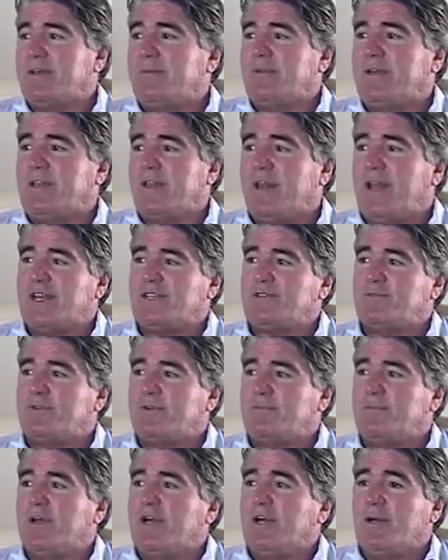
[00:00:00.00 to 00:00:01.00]
I mean, the lads
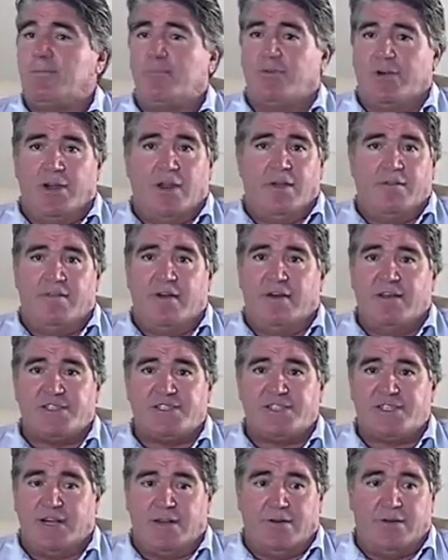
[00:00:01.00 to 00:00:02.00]
were putting on very
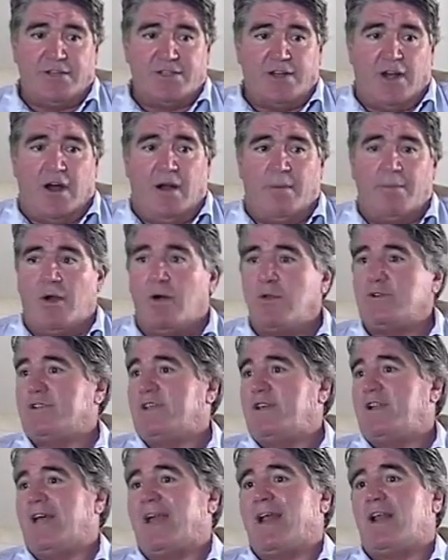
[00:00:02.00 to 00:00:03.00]
serious arm holds
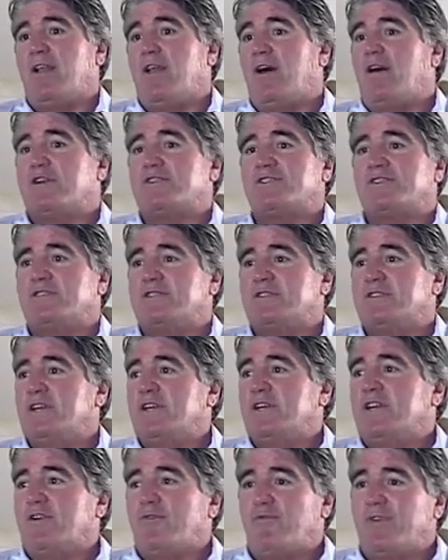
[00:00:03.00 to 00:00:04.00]
and leg locks and
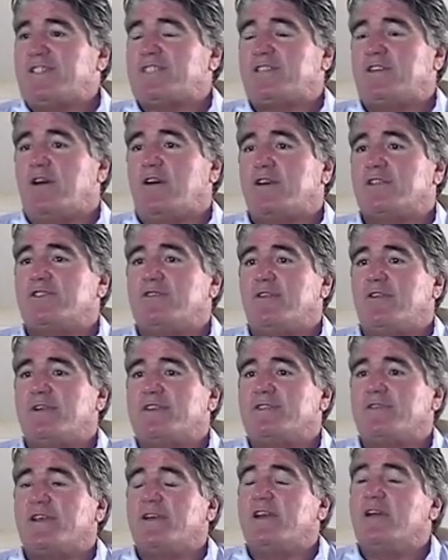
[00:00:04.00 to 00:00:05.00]
wrist locks and all
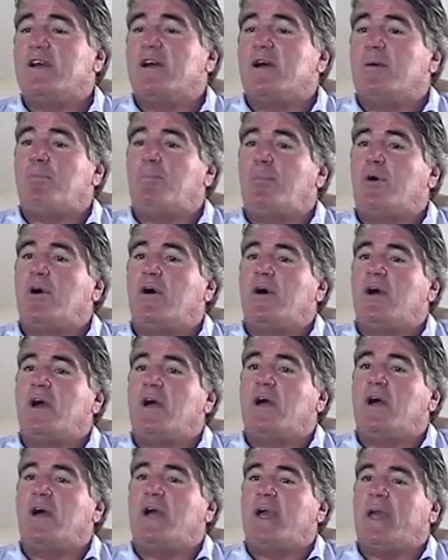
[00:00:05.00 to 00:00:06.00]
this. But
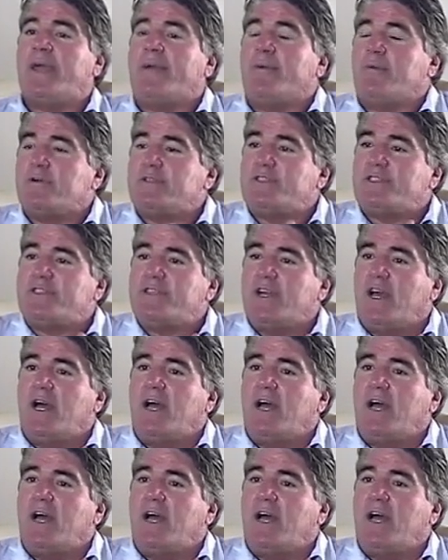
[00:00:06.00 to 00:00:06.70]
it was